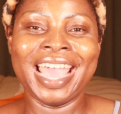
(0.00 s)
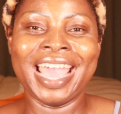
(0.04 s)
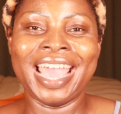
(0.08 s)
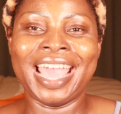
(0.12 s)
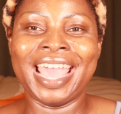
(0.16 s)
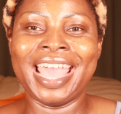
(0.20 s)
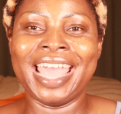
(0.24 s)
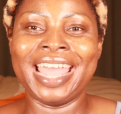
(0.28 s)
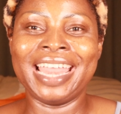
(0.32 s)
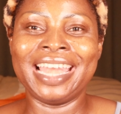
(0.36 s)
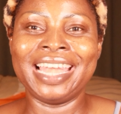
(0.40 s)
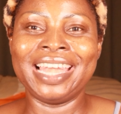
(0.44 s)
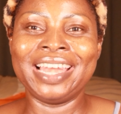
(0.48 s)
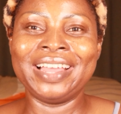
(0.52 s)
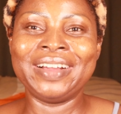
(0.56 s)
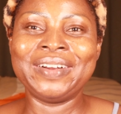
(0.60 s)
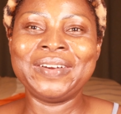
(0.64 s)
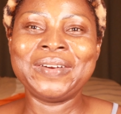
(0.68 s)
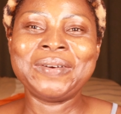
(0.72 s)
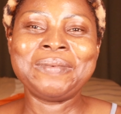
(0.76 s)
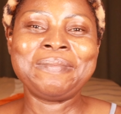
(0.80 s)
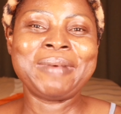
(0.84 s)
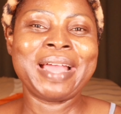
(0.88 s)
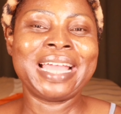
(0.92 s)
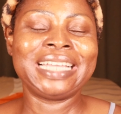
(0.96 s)

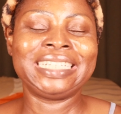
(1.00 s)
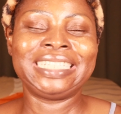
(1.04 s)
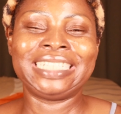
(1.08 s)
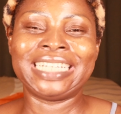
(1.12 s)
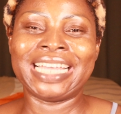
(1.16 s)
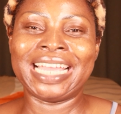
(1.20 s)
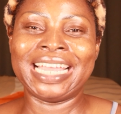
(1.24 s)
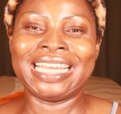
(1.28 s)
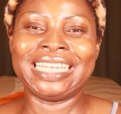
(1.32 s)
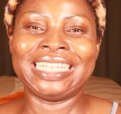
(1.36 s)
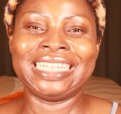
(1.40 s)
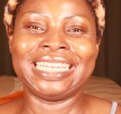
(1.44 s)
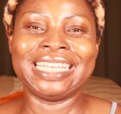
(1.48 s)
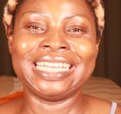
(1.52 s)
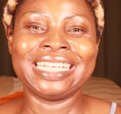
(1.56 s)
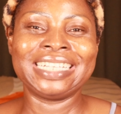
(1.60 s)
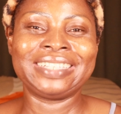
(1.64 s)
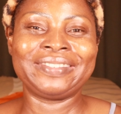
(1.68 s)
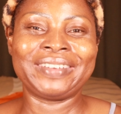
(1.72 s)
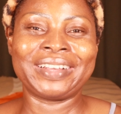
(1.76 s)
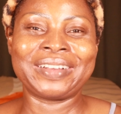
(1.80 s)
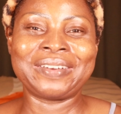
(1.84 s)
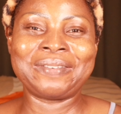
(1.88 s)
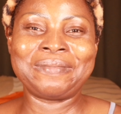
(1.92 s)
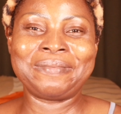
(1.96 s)
Hello, my
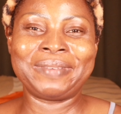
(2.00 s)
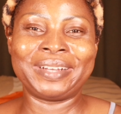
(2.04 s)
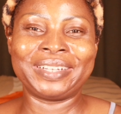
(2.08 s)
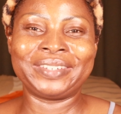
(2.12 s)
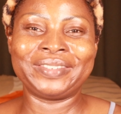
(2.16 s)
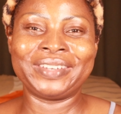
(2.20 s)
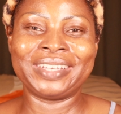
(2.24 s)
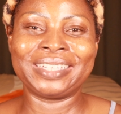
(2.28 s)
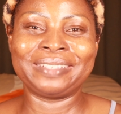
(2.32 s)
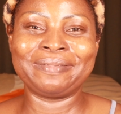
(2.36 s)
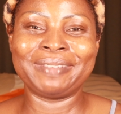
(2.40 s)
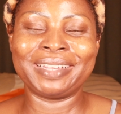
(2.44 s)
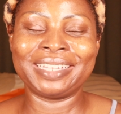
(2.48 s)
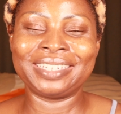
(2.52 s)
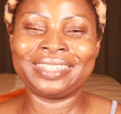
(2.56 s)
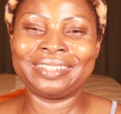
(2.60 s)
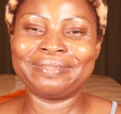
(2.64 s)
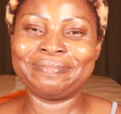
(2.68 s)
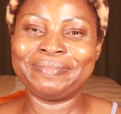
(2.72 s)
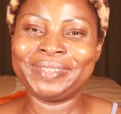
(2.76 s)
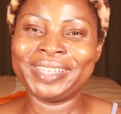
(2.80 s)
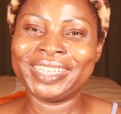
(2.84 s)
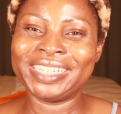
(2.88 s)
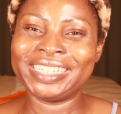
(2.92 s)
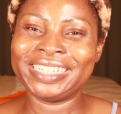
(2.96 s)
cheerleaders. Welcome back to
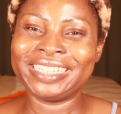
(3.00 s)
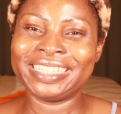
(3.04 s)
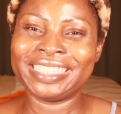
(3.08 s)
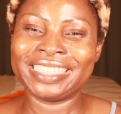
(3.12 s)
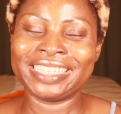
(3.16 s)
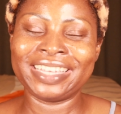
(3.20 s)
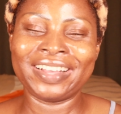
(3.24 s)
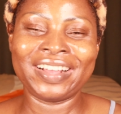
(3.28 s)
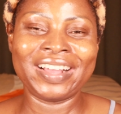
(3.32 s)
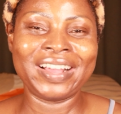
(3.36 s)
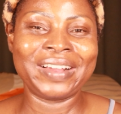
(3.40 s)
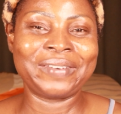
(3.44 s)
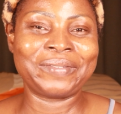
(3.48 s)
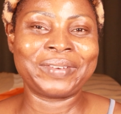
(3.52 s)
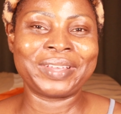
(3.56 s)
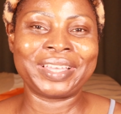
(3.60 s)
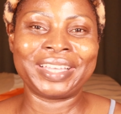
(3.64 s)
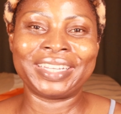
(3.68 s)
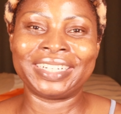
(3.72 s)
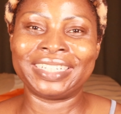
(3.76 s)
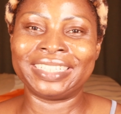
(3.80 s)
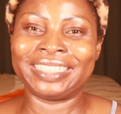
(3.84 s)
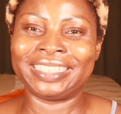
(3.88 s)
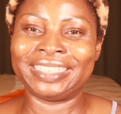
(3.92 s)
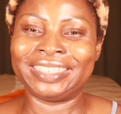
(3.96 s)
Esmado Beauty. How
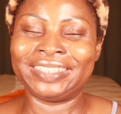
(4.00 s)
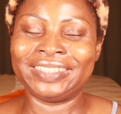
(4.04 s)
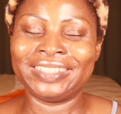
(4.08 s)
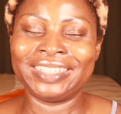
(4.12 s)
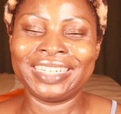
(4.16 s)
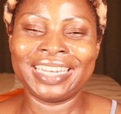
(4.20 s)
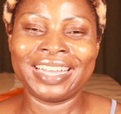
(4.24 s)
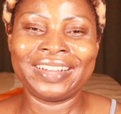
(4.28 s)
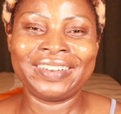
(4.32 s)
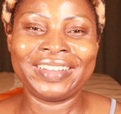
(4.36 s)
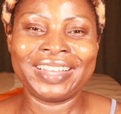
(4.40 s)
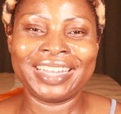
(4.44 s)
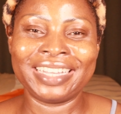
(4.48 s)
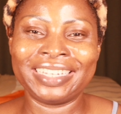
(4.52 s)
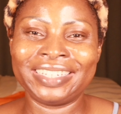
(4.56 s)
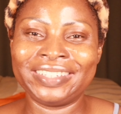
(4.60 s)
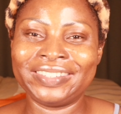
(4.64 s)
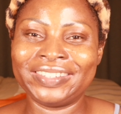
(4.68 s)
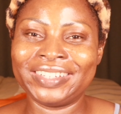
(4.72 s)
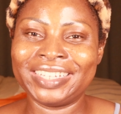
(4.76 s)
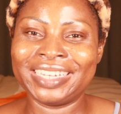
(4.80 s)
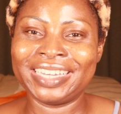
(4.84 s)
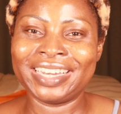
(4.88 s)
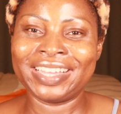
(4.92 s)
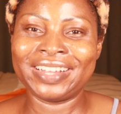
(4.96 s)
we are doing? How we are
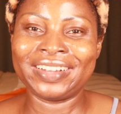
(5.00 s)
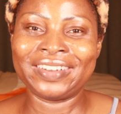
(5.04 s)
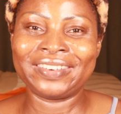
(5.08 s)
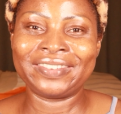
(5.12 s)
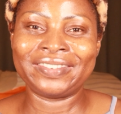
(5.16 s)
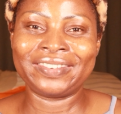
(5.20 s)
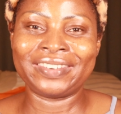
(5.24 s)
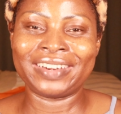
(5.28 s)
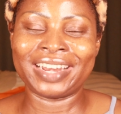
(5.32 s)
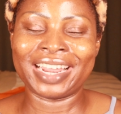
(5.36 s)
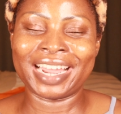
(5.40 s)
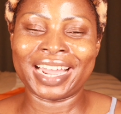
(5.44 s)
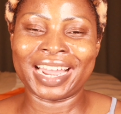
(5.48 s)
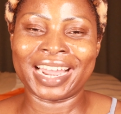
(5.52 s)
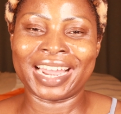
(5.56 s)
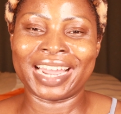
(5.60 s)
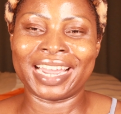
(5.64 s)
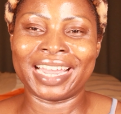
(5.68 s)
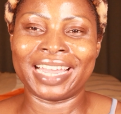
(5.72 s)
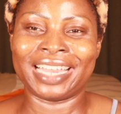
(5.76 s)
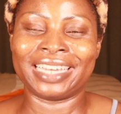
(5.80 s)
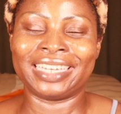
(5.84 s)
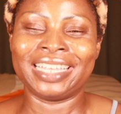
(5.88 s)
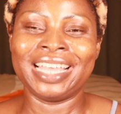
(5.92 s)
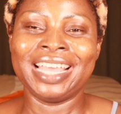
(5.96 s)
doing all
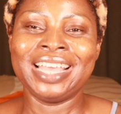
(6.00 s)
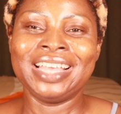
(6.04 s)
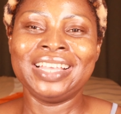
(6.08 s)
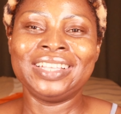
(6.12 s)
right.